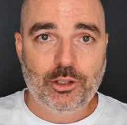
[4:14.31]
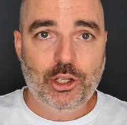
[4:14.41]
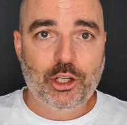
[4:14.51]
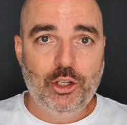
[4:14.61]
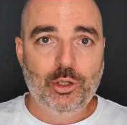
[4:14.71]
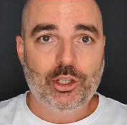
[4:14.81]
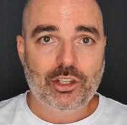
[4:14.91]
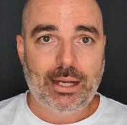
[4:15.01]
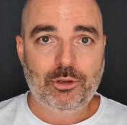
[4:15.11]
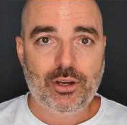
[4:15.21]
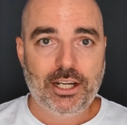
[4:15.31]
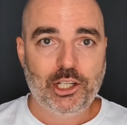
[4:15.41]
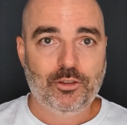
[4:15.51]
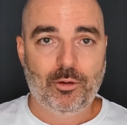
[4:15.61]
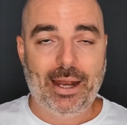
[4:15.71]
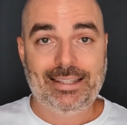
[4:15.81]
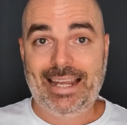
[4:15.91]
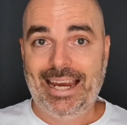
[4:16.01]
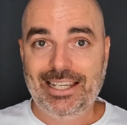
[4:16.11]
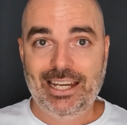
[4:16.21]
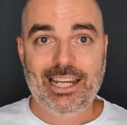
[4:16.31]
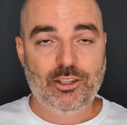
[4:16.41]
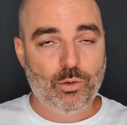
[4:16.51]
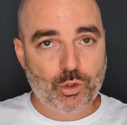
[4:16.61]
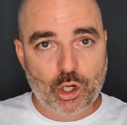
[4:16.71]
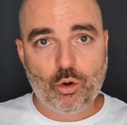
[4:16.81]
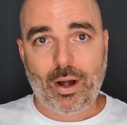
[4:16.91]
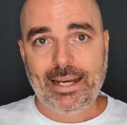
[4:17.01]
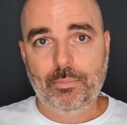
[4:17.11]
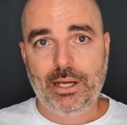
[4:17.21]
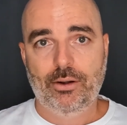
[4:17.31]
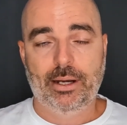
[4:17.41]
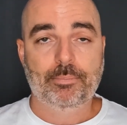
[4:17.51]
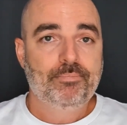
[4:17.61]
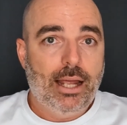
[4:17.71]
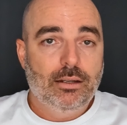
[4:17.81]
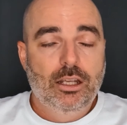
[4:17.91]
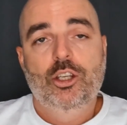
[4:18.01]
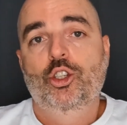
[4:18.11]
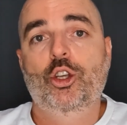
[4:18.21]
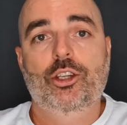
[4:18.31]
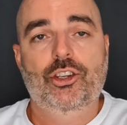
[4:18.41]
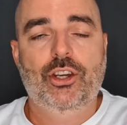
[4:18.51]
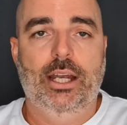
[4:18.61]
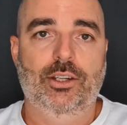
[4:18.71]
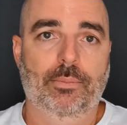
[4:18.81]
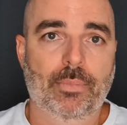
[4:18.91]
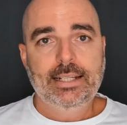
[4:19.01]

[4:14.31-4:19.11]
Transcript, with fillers: you could use the same strategies for about ten years, and it was a great period. But search is changing.